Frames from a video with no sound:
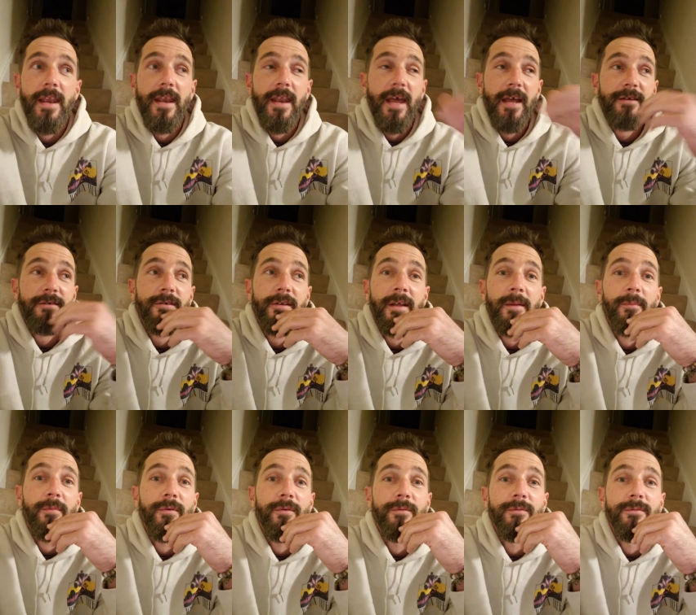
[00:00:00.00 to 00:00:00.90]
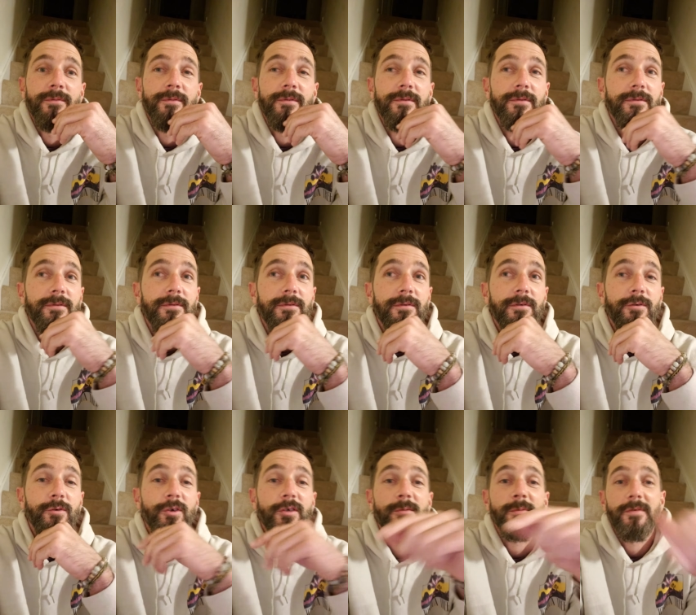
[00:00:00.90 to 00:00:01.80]
National Lampoon's
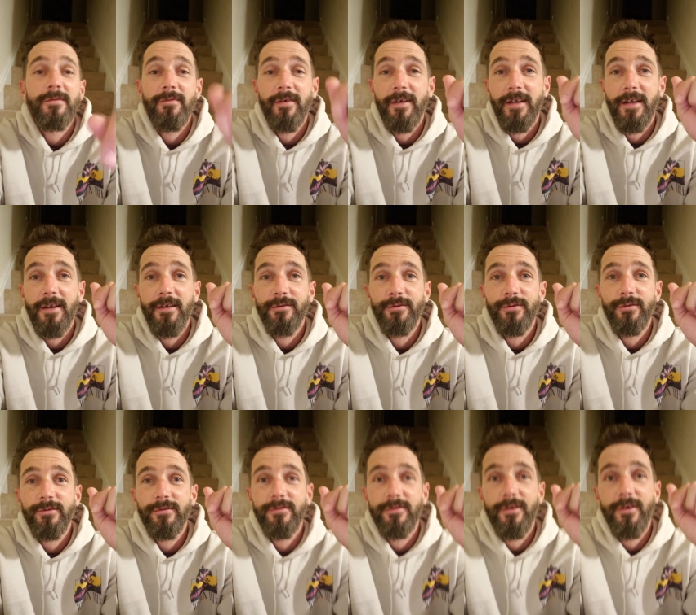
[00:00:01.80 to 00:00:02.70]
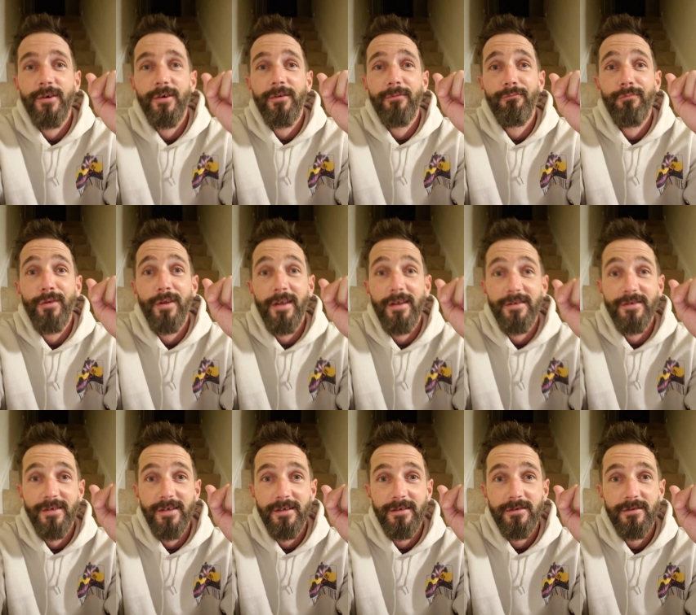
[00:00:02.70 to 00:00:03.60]
Christmas Vacation on
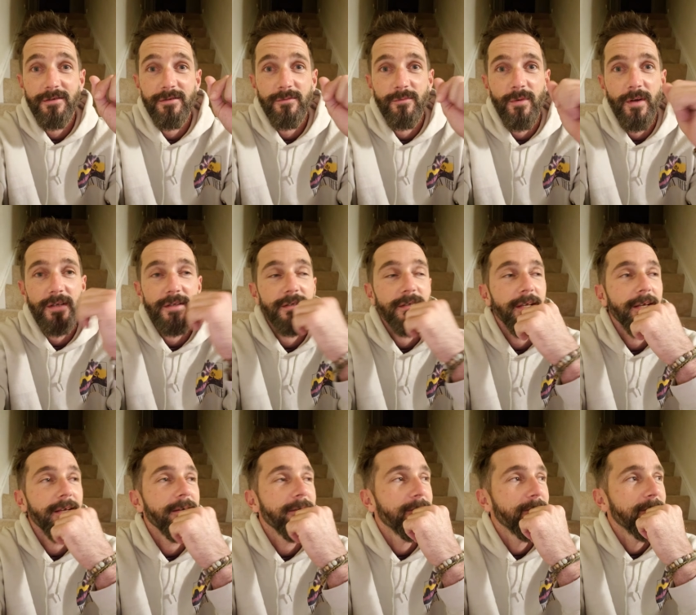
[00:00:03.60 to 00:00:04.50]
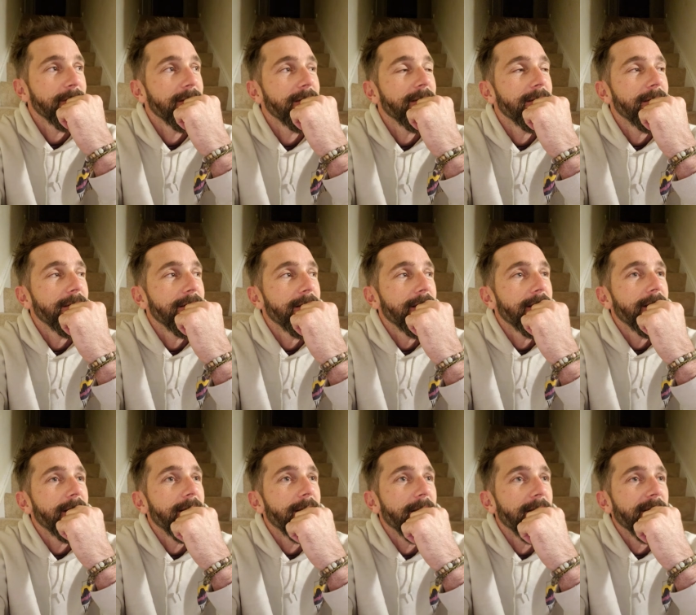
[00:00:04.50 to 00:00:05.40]
VHS. Watch that.
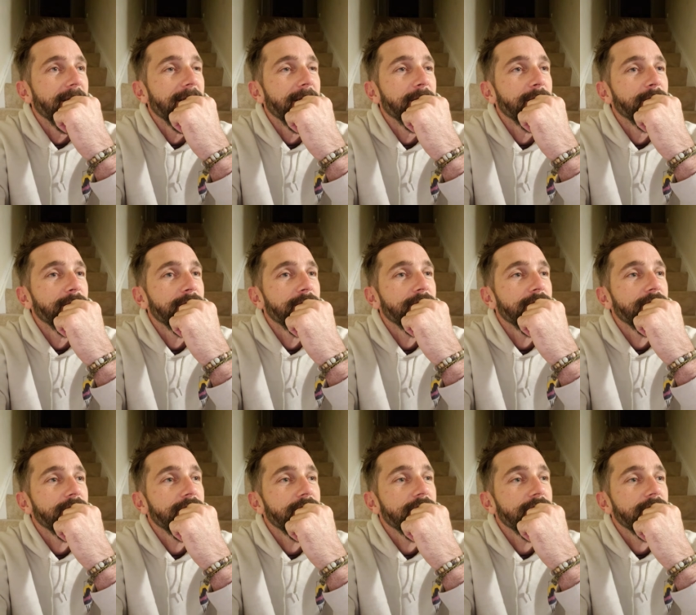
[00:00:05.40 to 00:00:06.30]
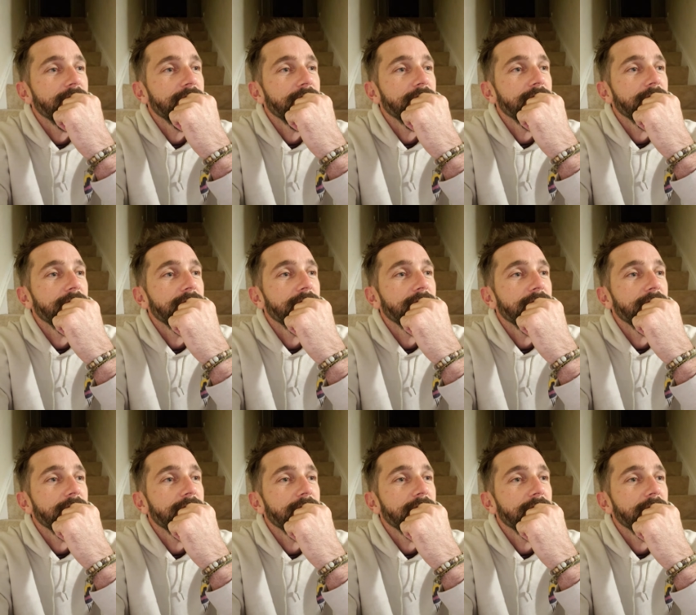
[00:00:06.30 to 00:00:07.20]

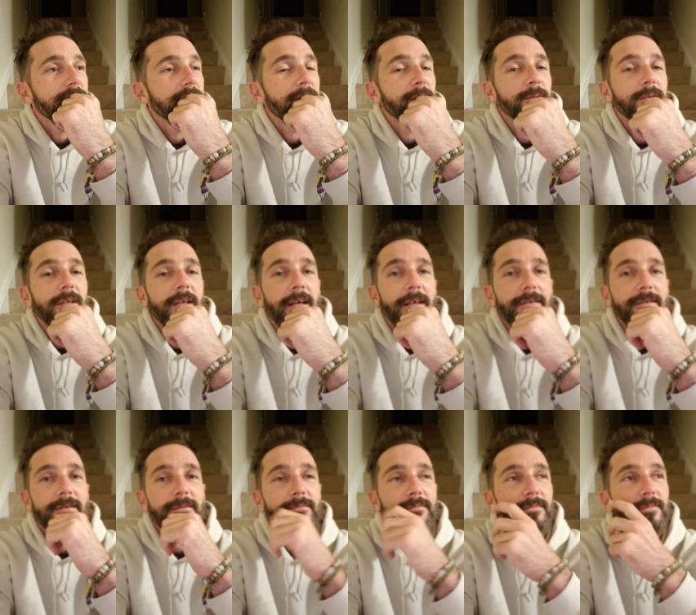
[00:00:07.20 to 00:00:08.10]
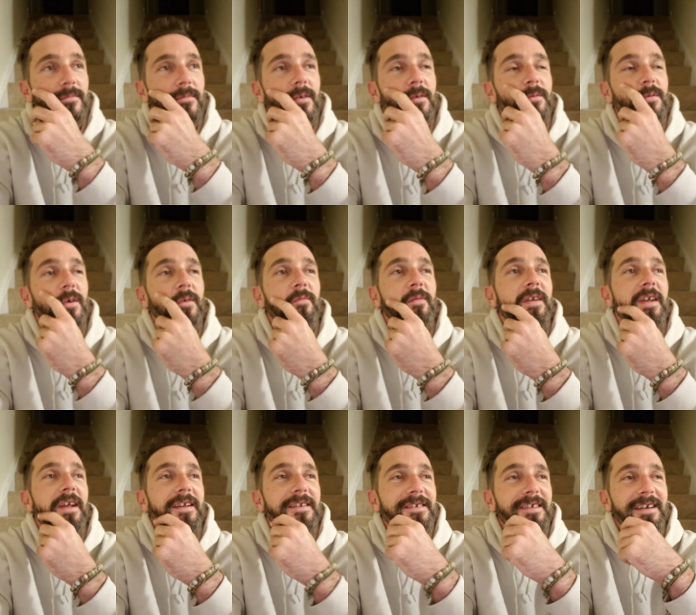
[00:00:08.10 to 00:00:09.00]
Um, that was classic. It was on
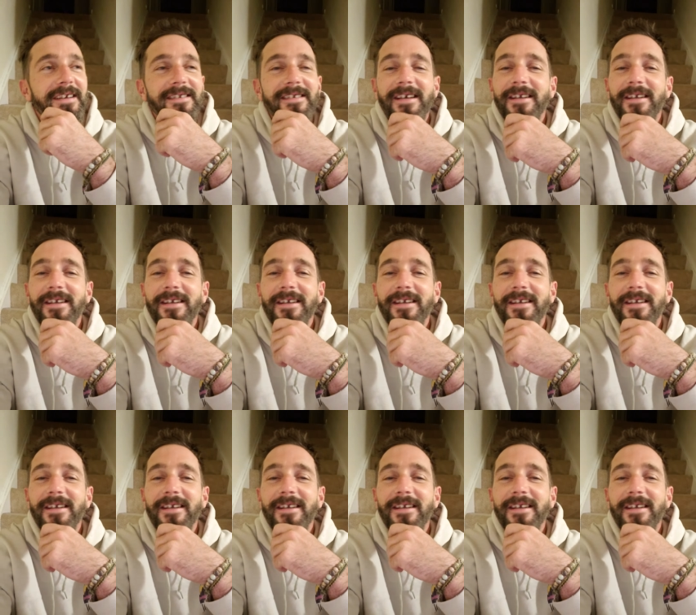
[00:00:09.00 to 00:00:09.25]
VHS.